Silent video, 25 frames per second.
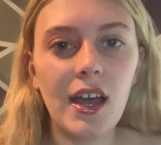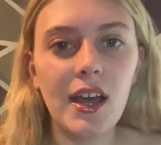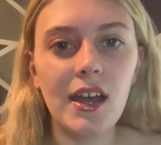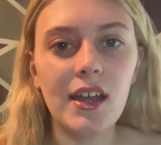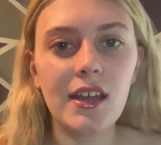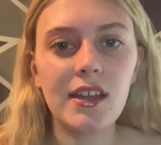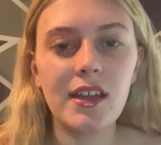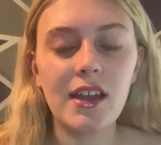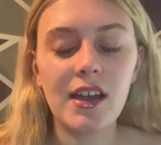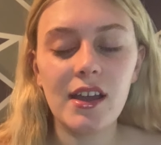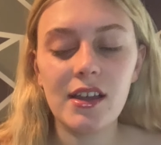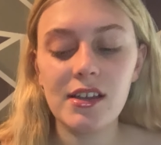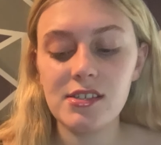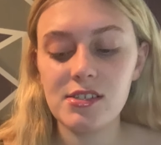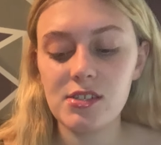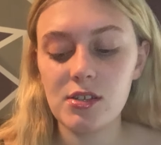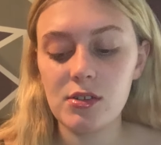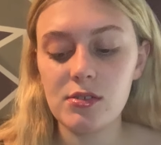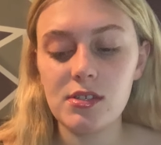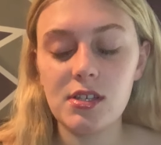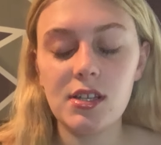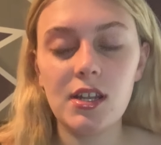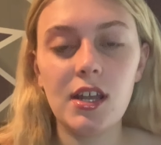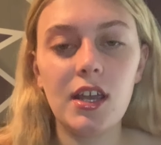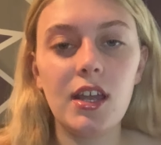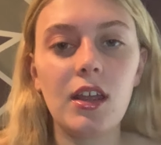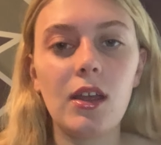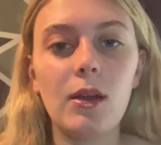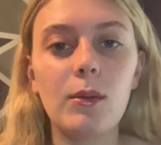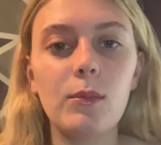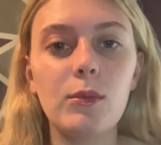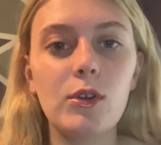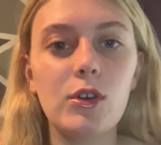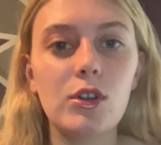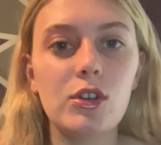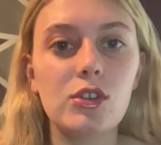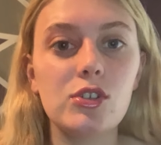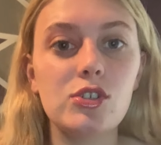Hi guys, so today I'm
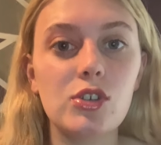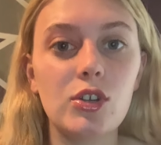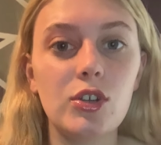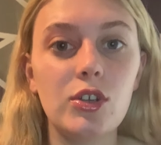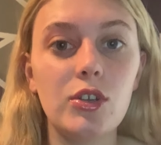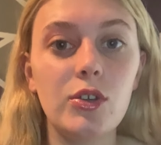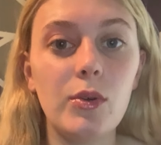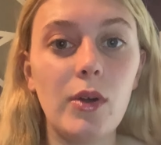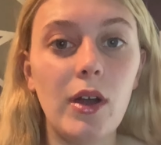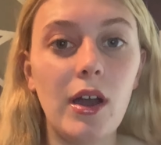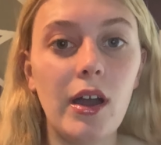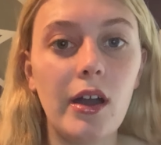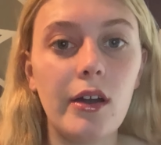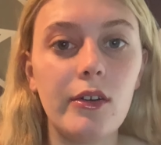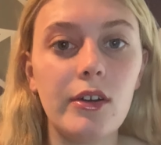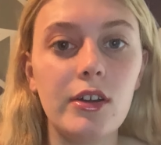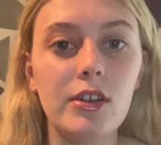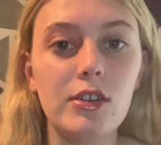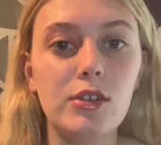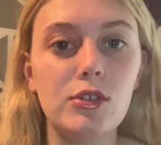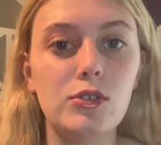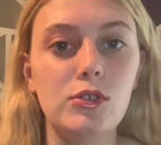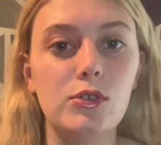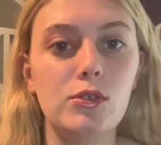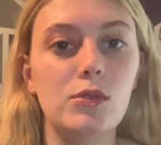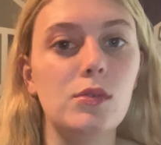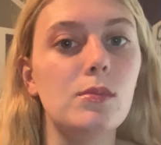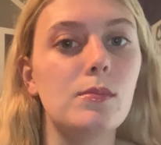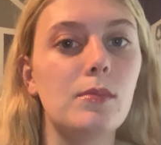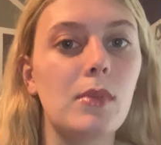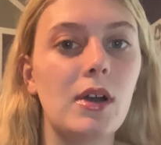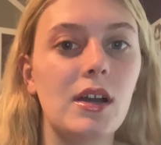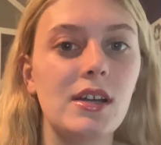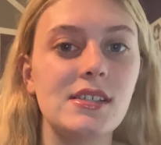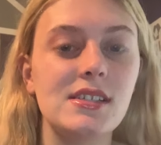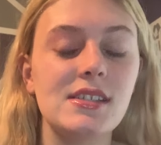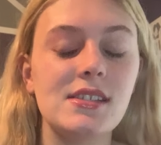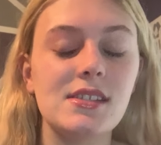going to show you how I do
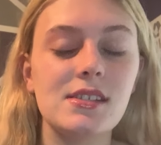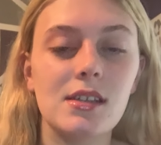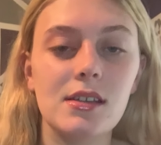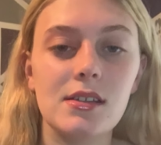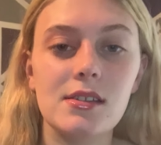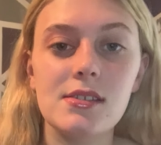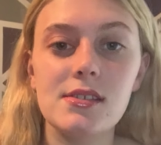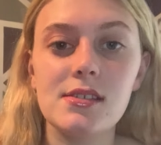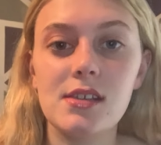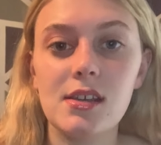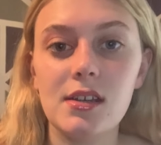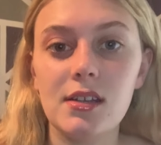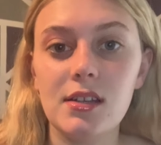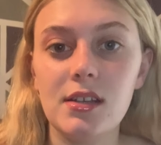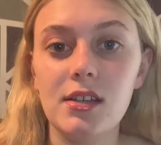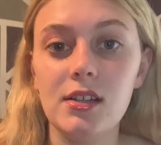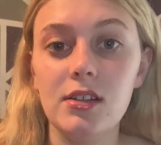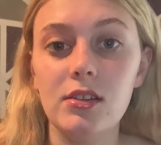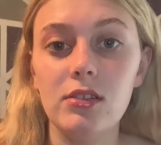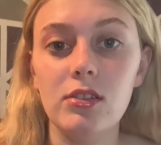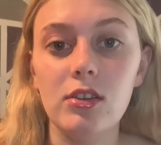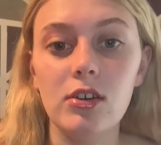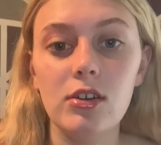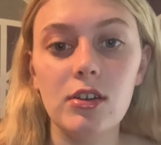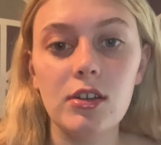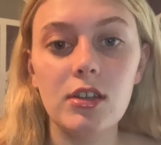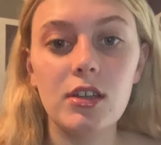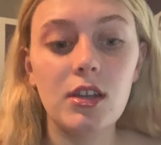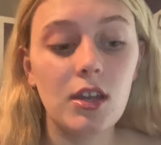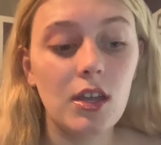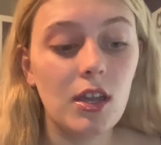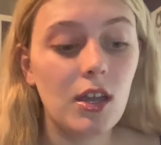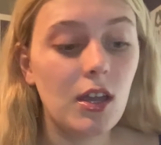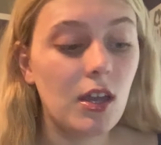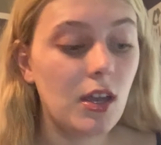my sunsetty look.